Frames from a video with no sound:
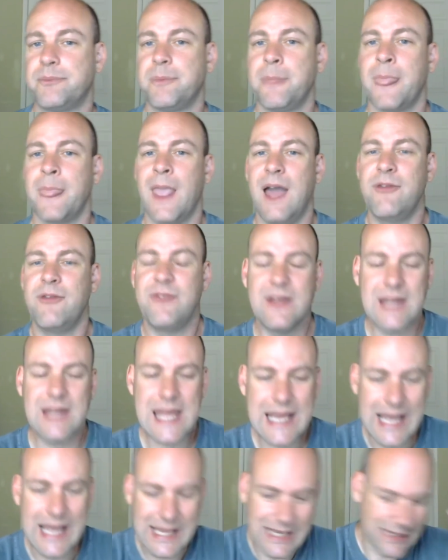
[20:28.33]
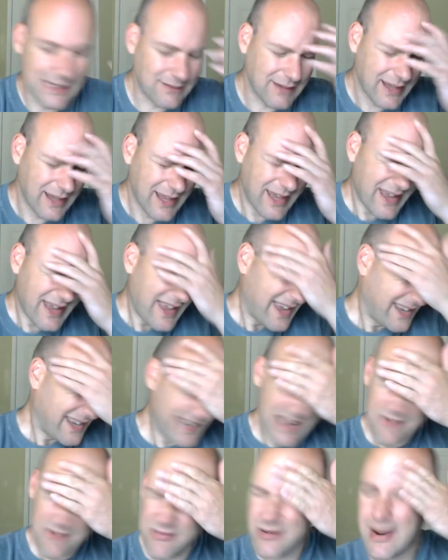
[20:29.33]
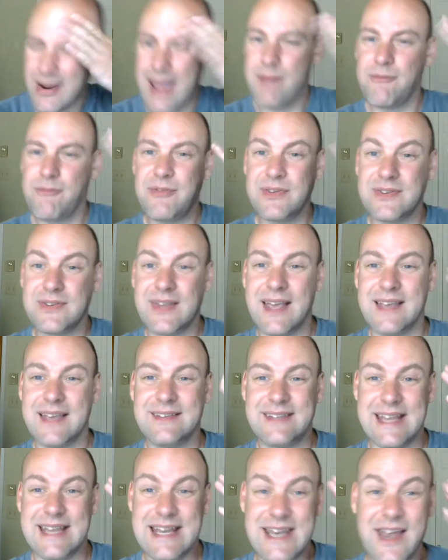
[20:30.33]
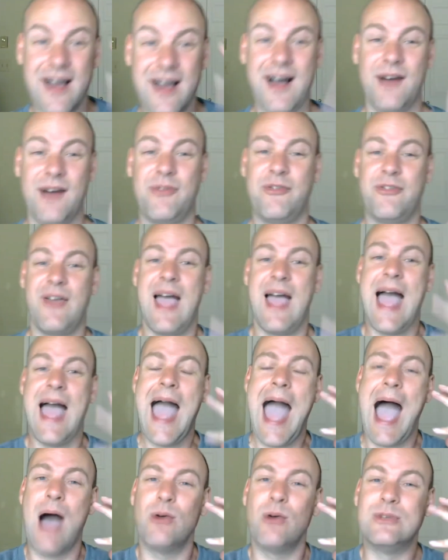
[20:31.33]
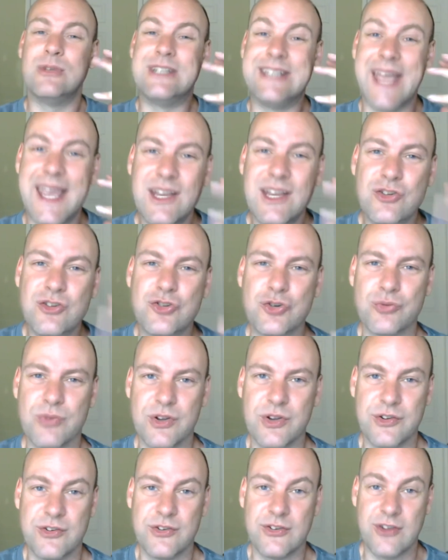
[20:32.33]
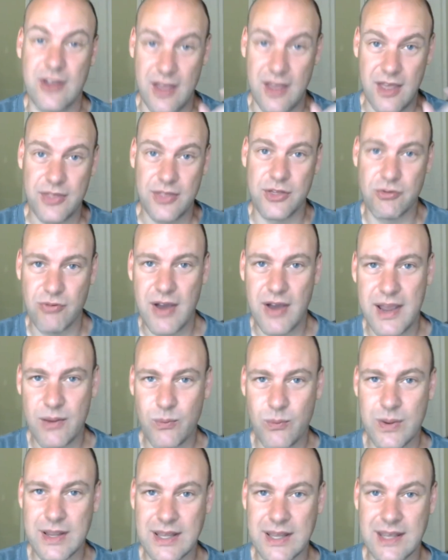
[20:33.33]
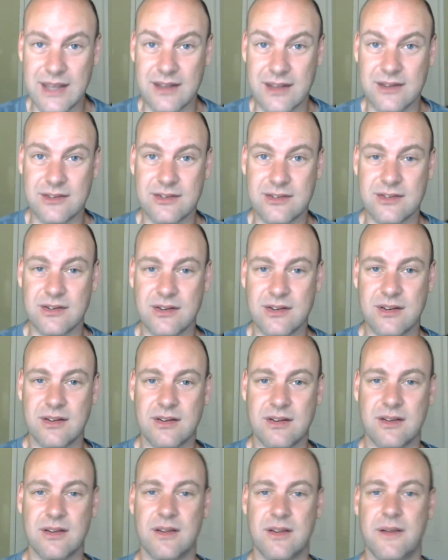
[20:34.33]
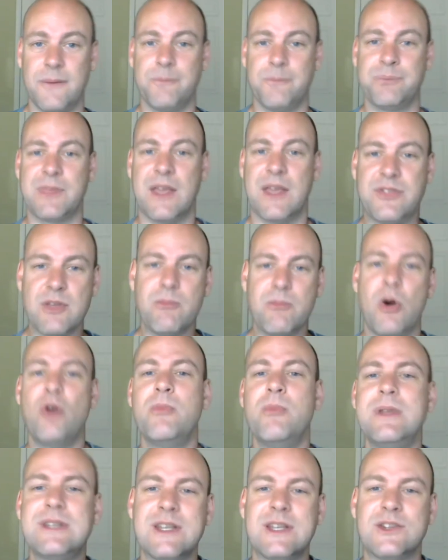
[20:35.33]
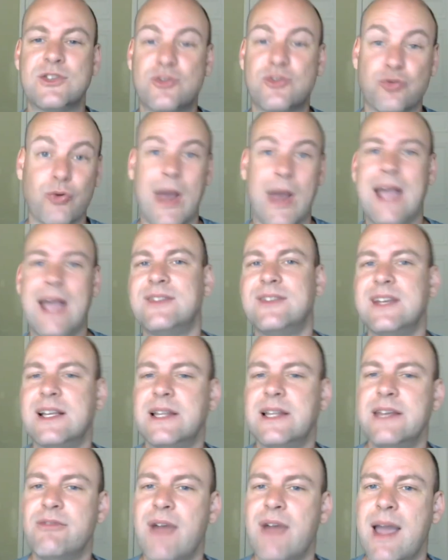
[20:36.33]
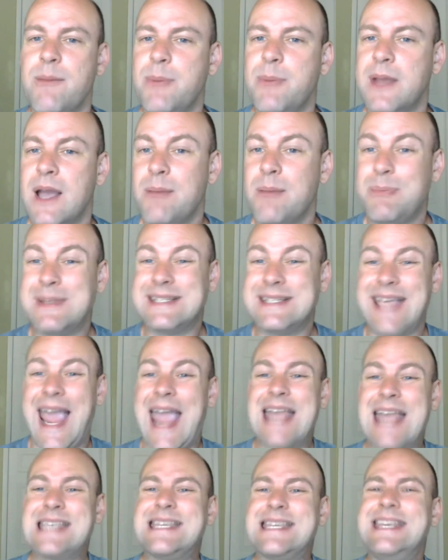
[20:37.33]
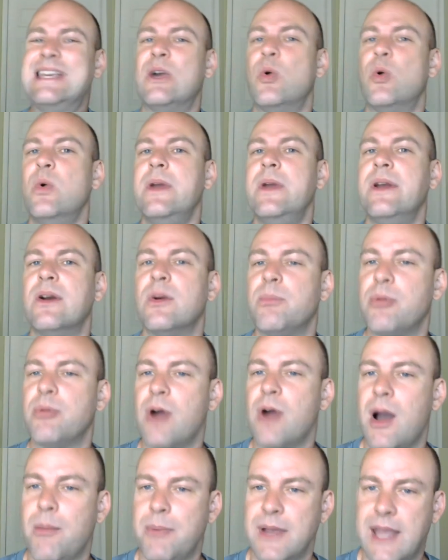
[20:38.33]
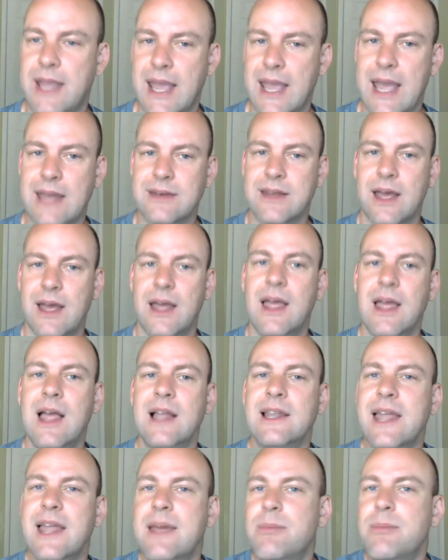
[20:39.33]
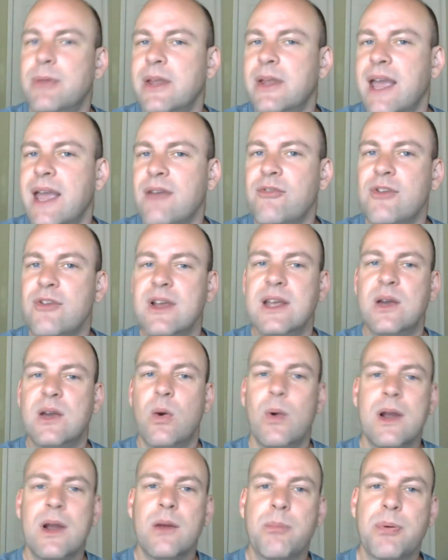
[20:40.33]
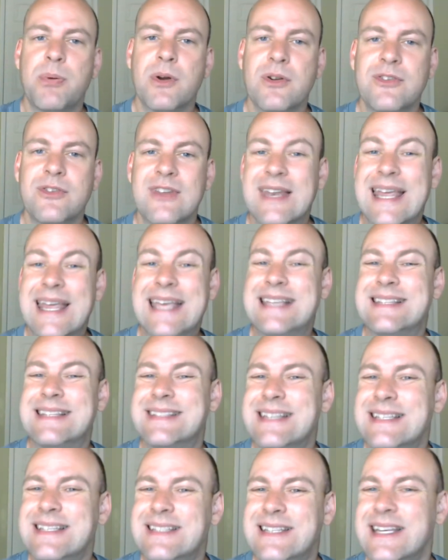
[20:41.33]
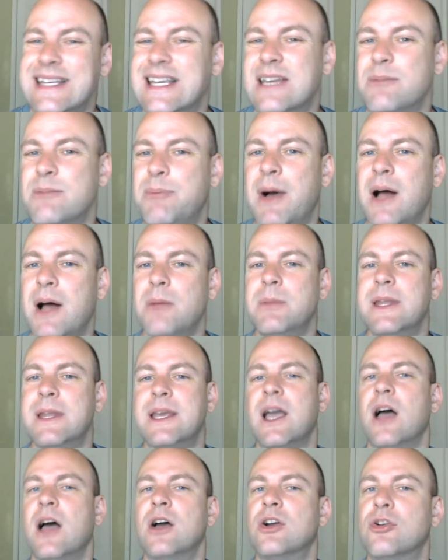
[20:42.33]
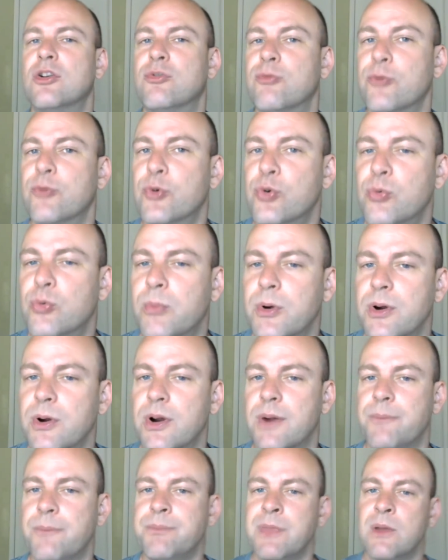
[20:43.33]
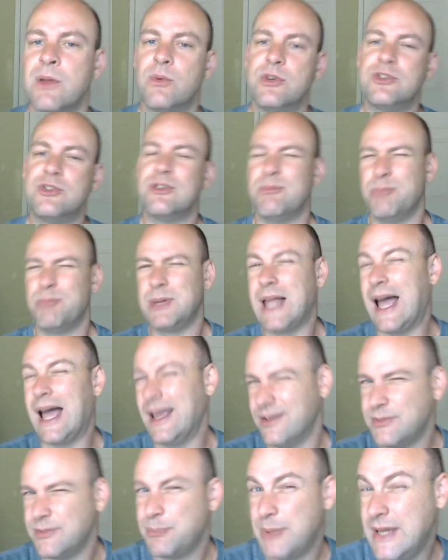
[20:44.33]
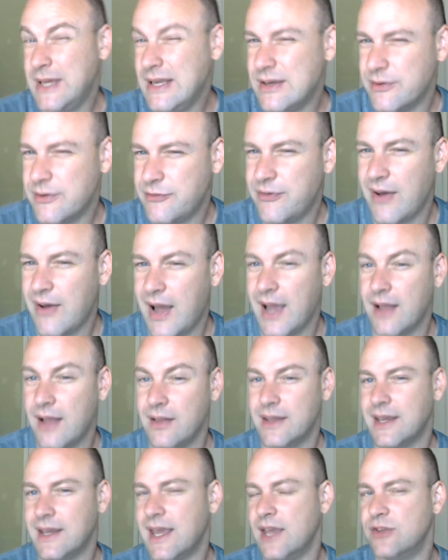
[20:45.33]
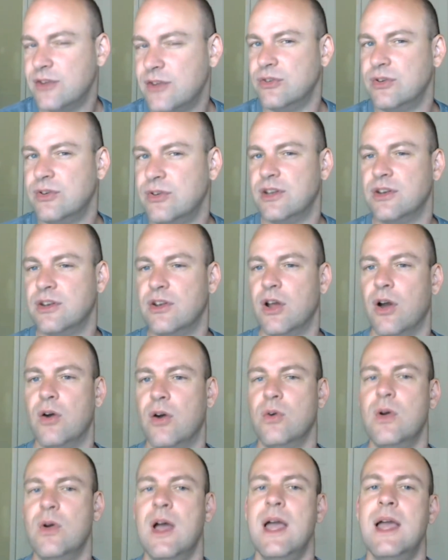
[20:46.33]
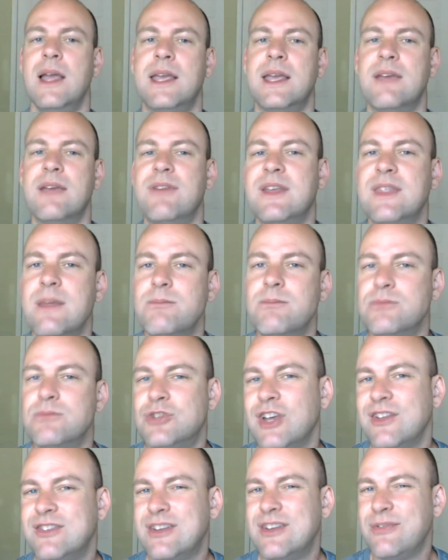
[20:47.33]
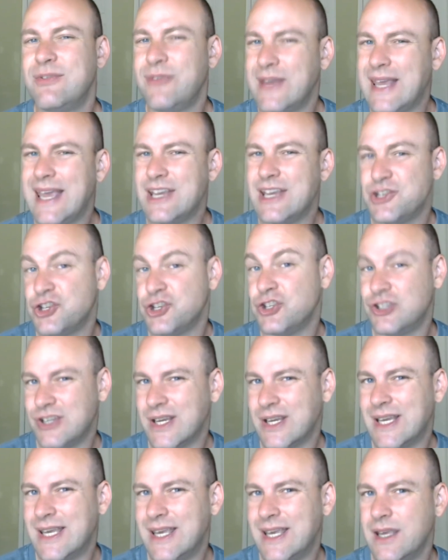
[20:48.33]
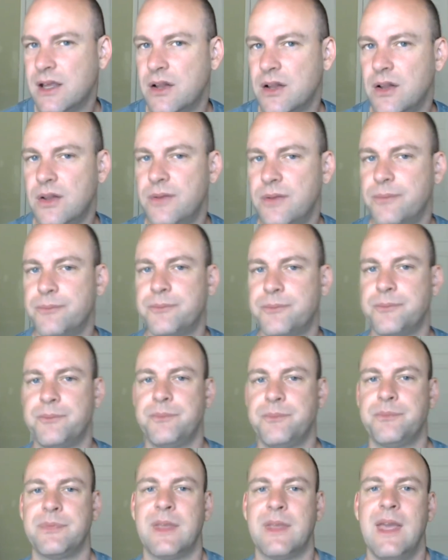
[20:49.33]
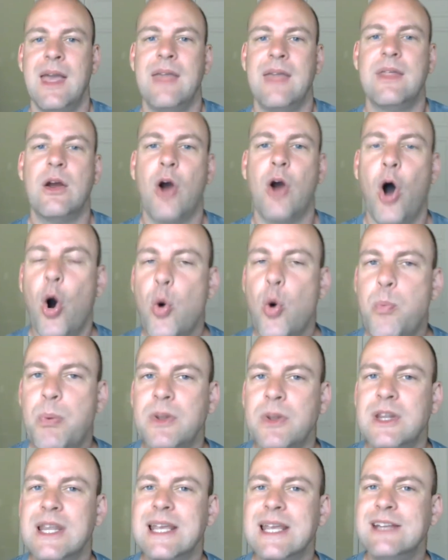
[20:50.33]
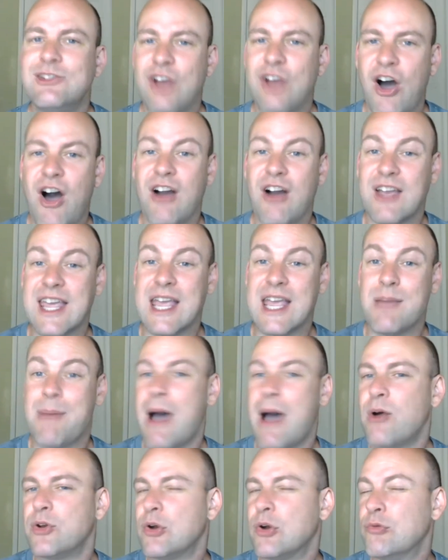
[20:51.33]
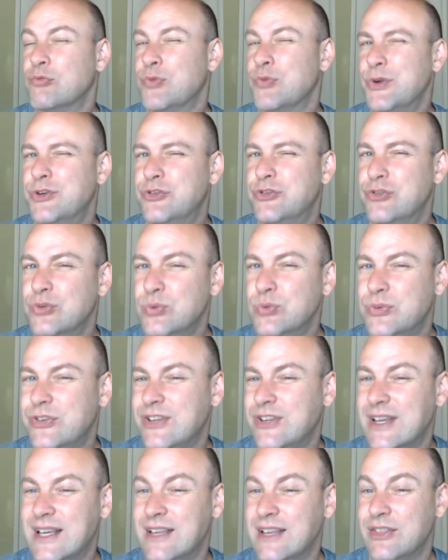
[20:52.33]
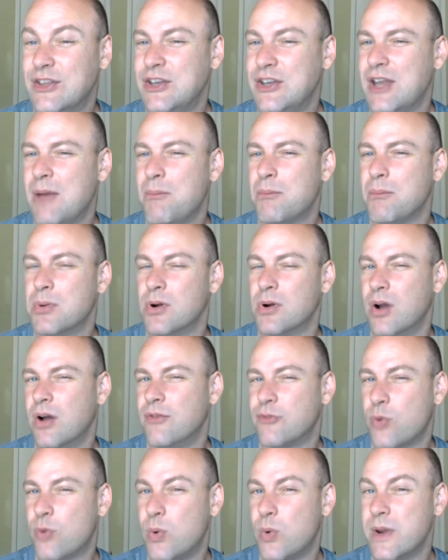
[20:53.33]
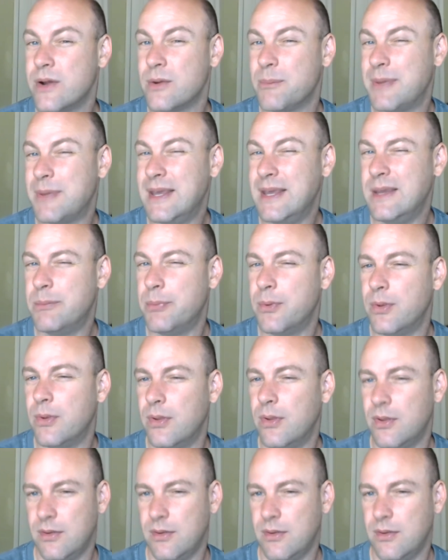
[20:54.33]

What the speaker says: I feel like I can never emphasize enough how dangerous the right wing is. At the moment, it's drastically ramping up its anti-queer propaganda, labeling every queer person existing in public a groomer, which implies pedophile, in case you didn't know, giving them justification to kill. They're openly talking about reducing the number of queer people.